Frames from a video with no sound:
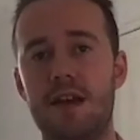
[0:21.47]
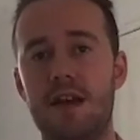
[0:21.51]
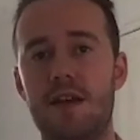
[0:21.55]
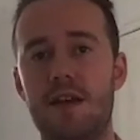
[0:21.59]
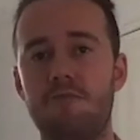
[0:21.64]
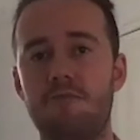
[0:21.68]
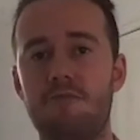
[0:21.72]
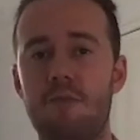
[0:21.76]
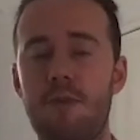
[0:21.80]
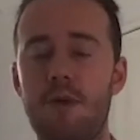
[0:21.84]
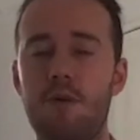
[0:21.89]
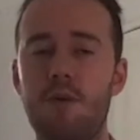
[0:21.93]

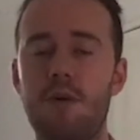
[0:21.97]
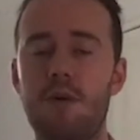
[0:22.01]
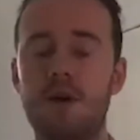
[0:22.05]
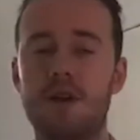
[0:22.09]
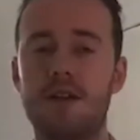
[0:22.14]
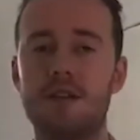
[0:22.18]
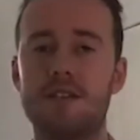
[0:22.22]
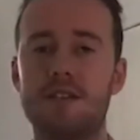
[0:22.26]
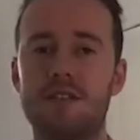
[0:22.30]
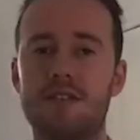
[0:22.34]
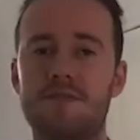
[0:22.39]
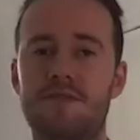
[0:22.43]
remote
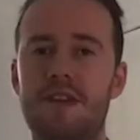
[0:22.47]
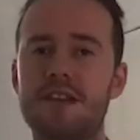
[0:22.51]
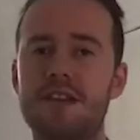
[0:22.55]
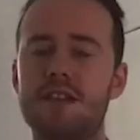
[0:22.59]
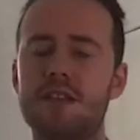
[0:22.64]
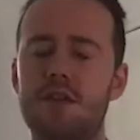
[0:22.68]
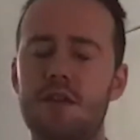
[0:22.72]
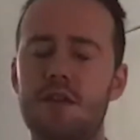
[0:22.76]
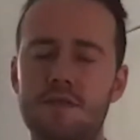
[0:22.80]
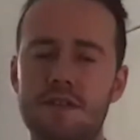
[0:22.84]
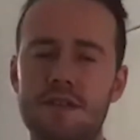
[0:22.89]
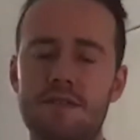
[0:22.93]
workers face a
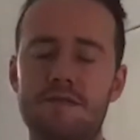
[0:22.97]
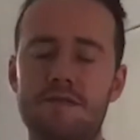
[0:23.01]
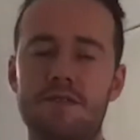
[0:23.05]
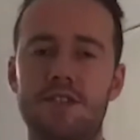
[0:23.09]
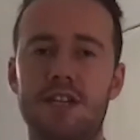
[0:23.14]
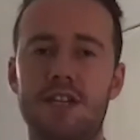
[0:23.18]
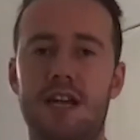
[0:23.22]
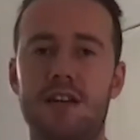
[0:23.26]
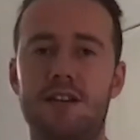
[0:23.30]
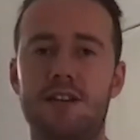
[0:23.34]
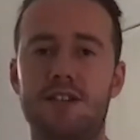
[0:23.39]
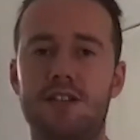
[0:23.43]
lot of different
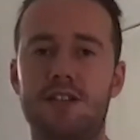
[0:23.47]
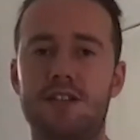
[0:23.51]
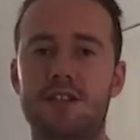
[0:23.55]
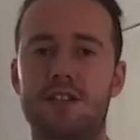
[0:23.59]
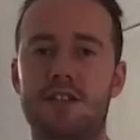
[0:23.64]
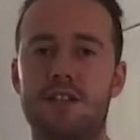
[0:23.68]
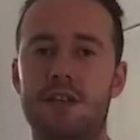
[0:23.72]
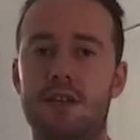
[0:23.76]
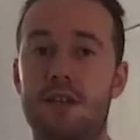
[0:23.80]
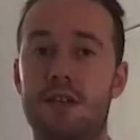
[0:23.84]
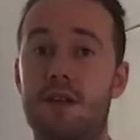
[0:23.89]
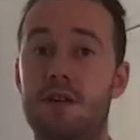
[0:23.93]
challenges
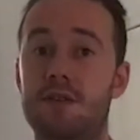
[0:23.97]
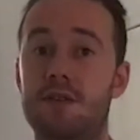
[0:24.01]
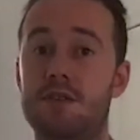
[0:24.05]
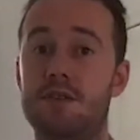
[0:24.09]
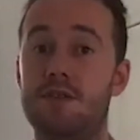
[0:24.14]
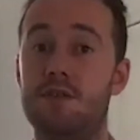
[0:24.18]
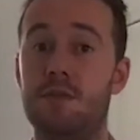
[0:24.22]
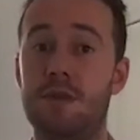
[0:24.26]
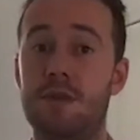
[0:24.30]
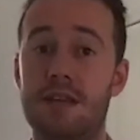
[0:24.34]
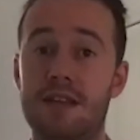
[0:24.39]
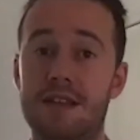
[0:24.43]
to those
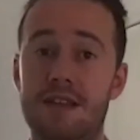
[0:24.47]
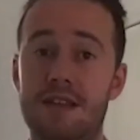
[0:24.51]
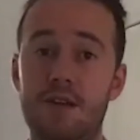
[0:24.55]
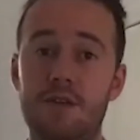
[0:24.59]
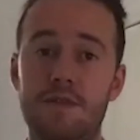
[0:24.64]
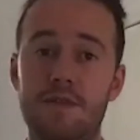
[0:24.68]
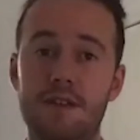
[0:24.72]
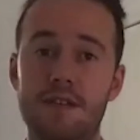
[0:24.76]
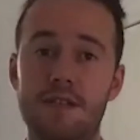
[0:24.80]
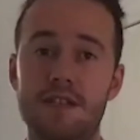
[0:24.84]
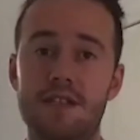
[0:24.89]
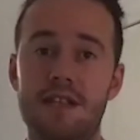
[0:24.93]
normally in the
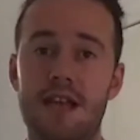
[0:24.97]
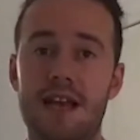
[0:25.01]
office,